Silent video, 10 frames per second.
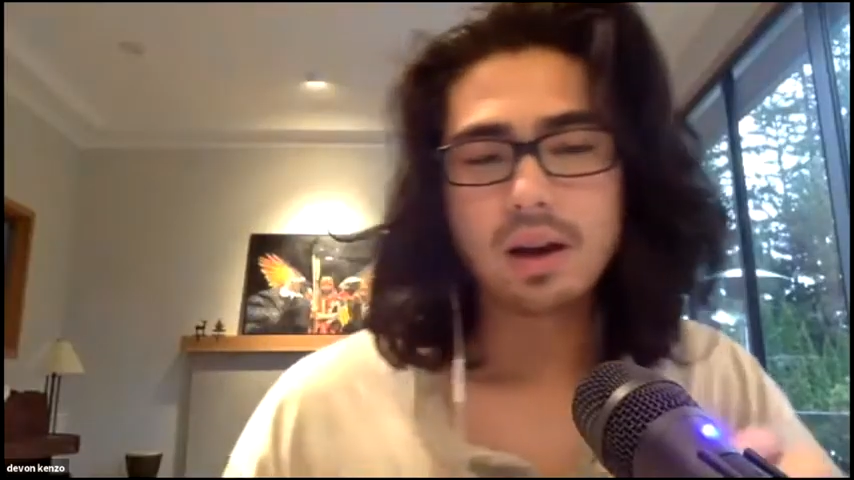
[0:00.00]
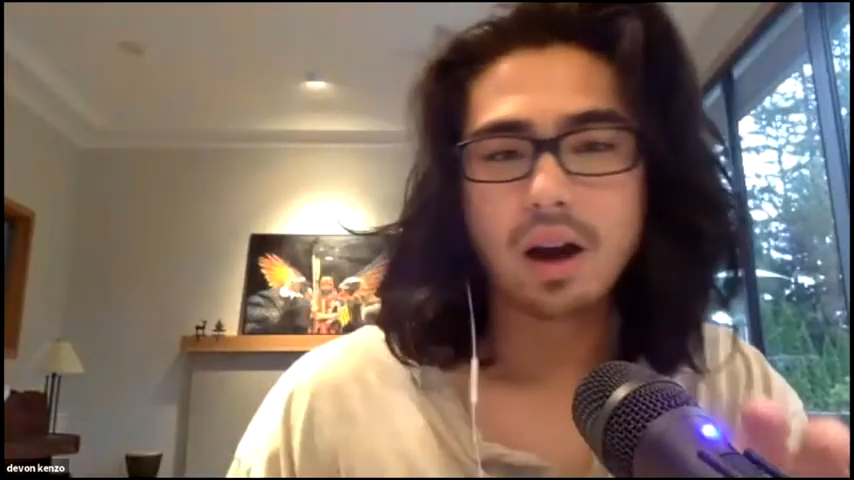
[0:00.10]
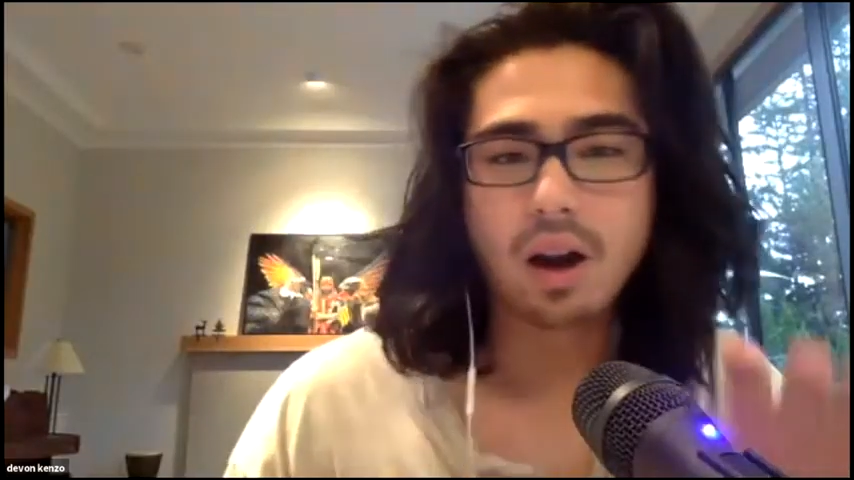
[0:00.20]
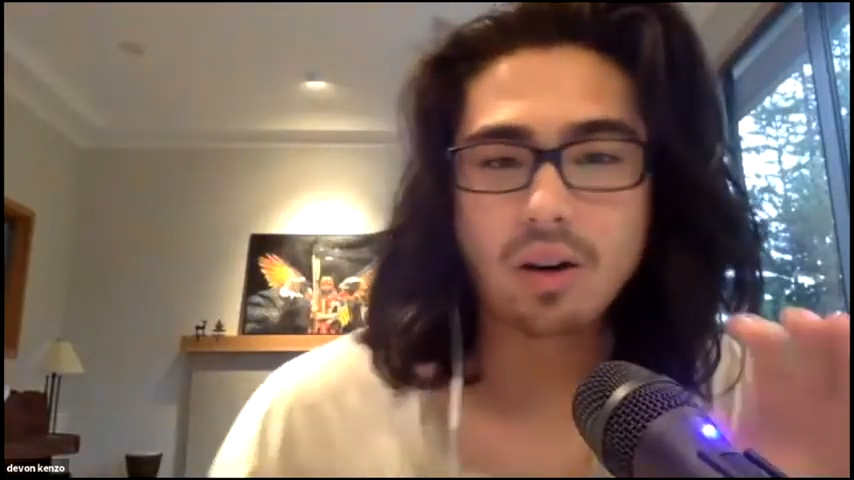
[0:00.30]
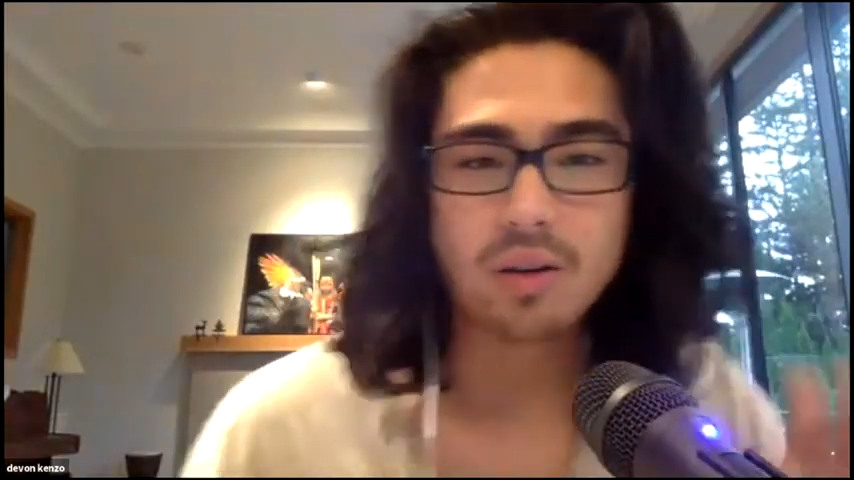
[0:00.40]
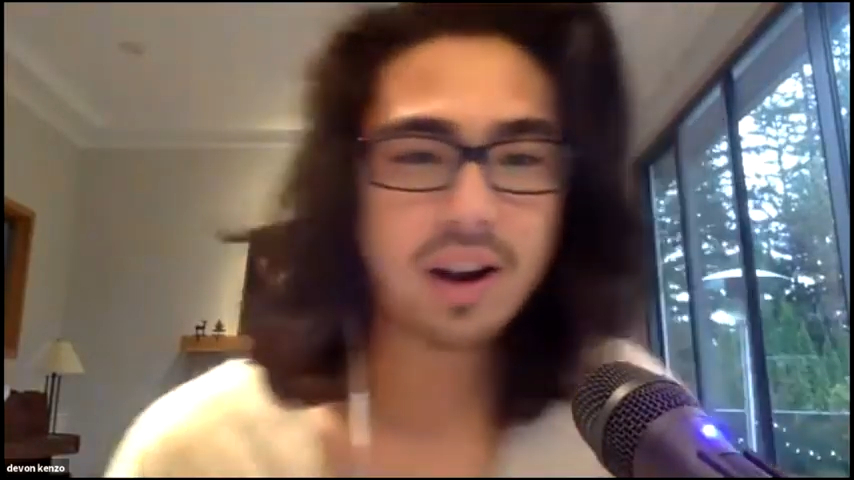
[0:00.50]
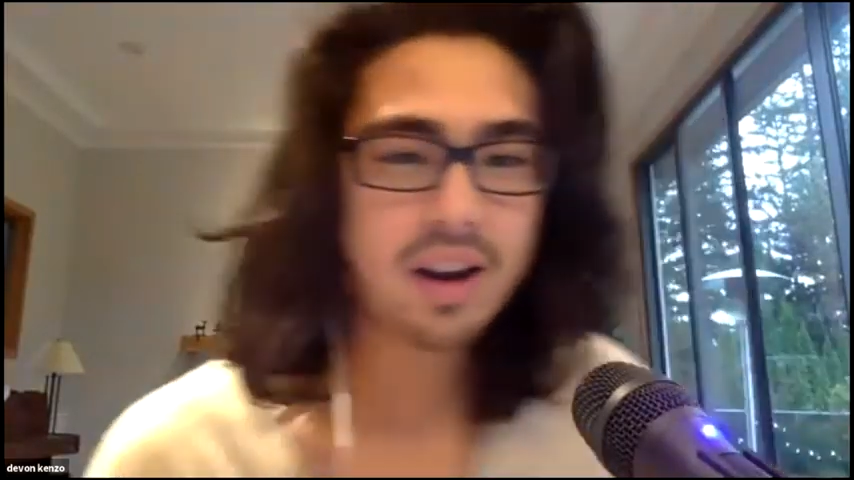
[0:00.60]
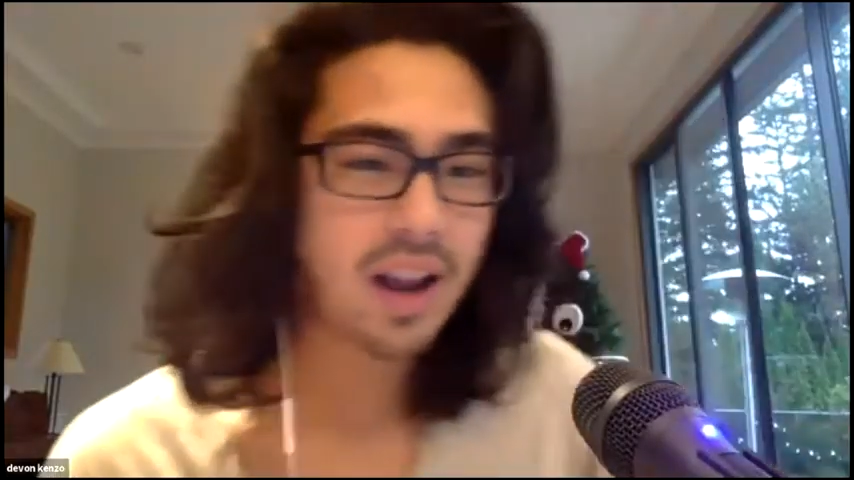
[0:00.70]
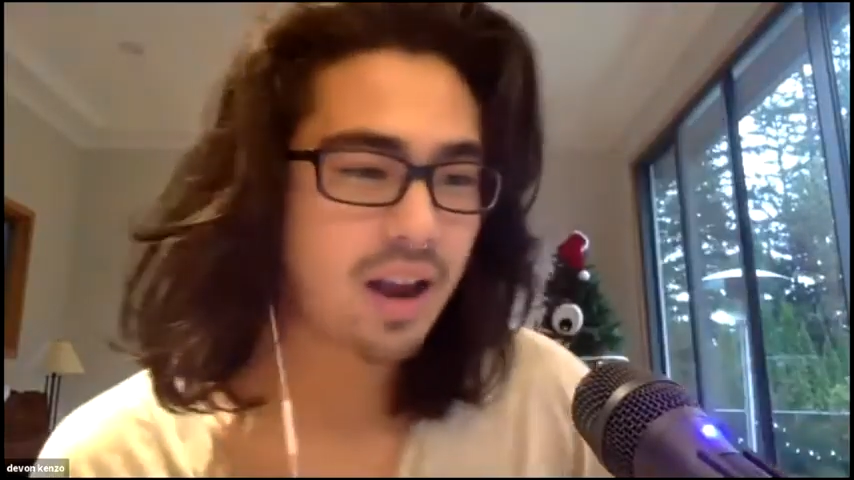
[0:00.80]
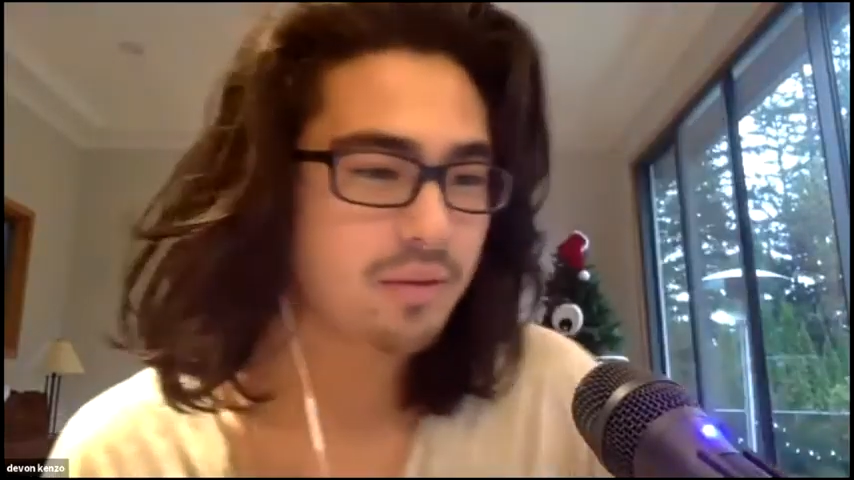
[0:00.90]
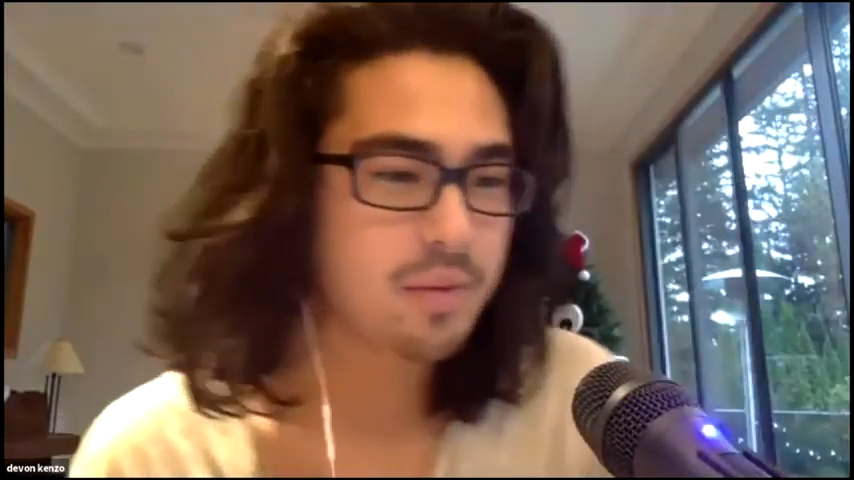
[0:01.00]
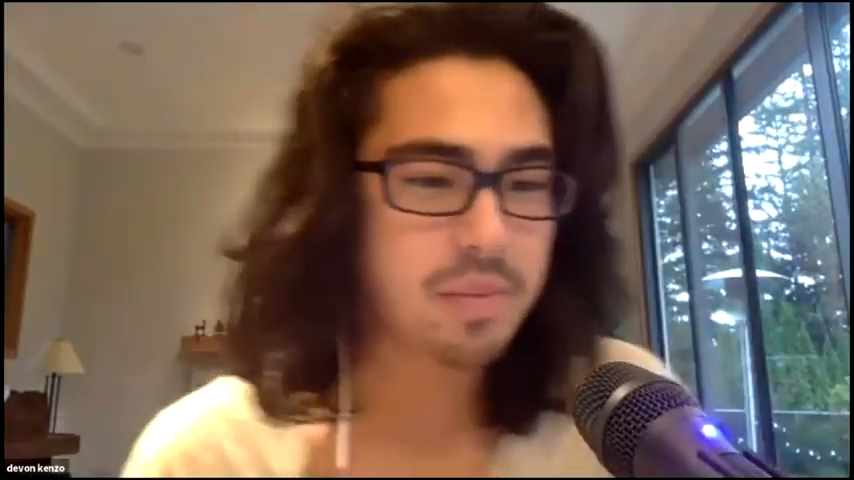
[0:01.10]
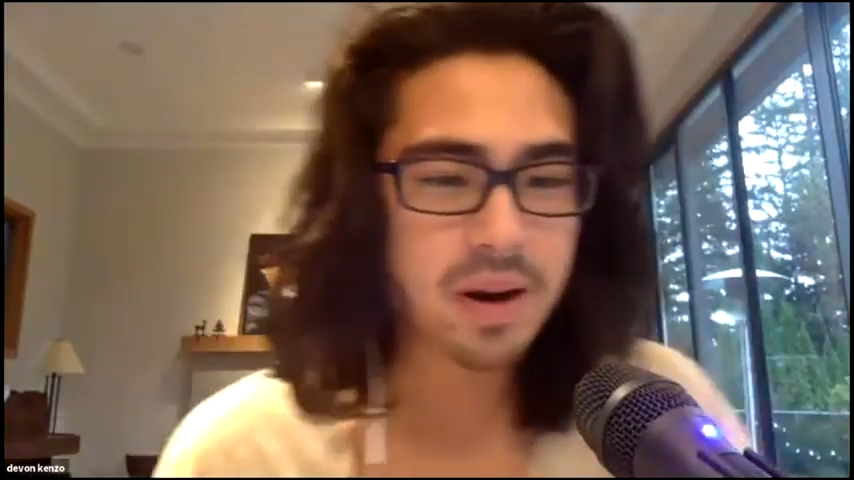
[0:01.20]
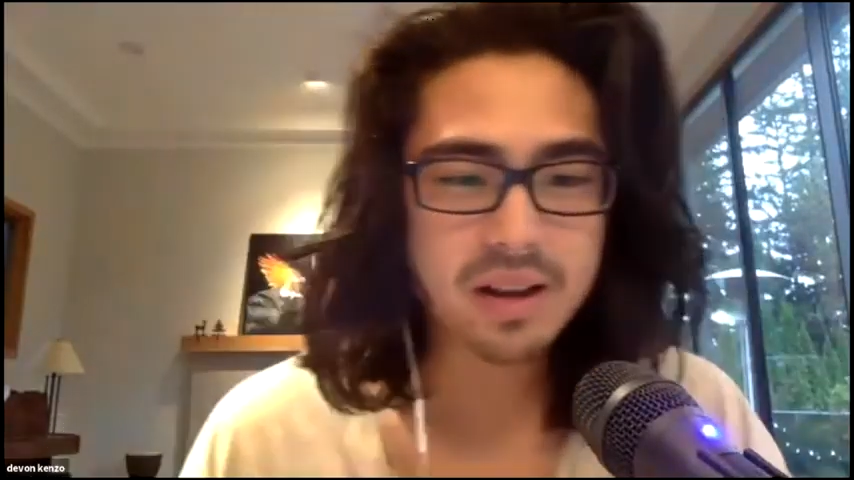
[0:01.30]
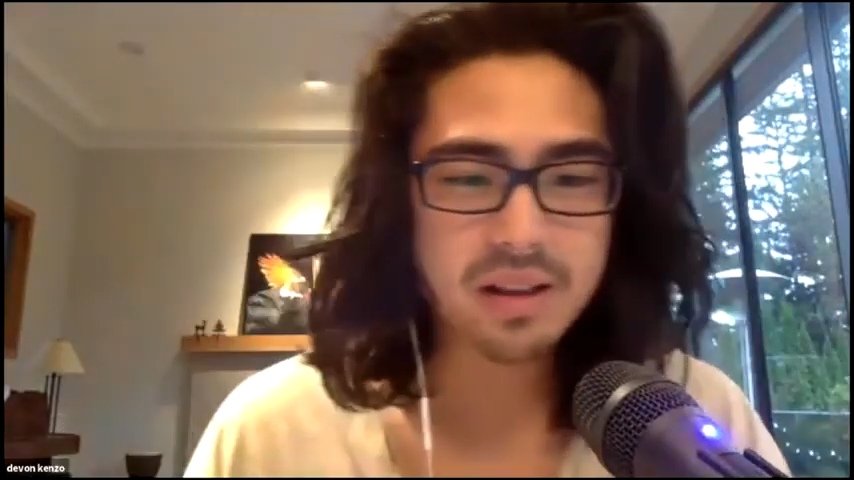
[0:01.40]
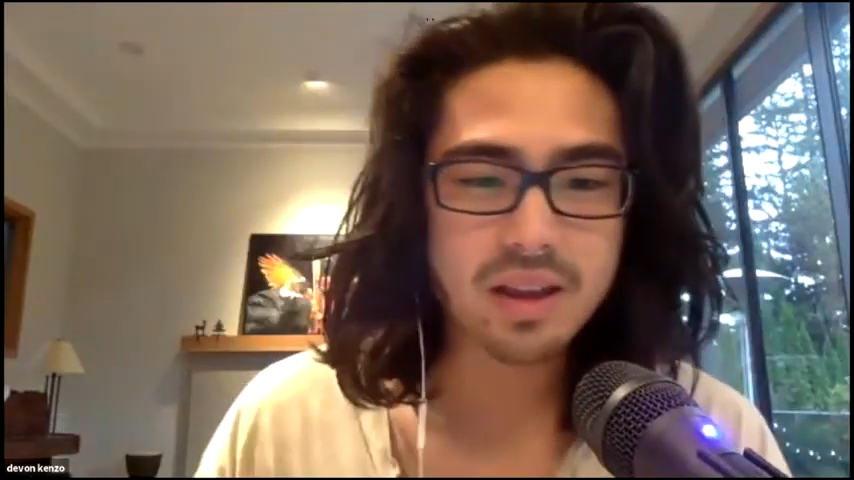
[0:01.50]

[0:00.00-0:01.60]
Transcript: All right, everybody.